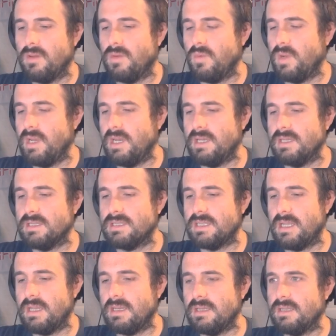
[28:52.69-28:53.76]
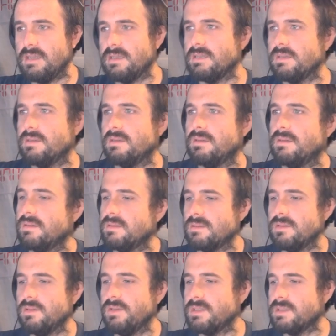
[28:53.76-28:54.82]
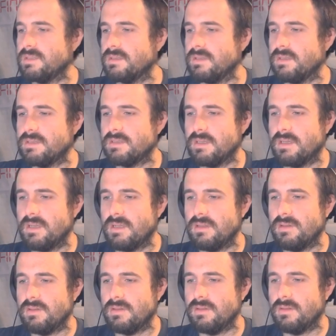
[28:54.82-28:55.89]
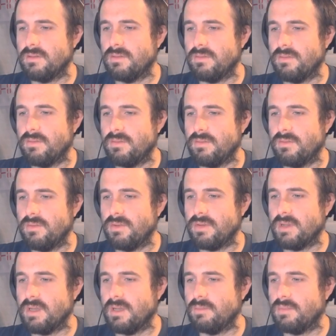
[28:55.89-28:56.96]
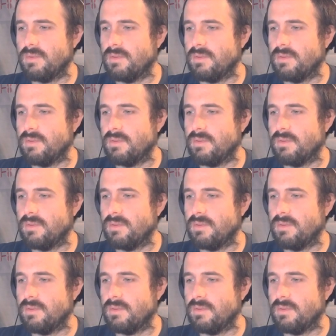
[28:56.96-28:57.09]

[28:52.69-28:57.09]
We need to send it. So let's look up.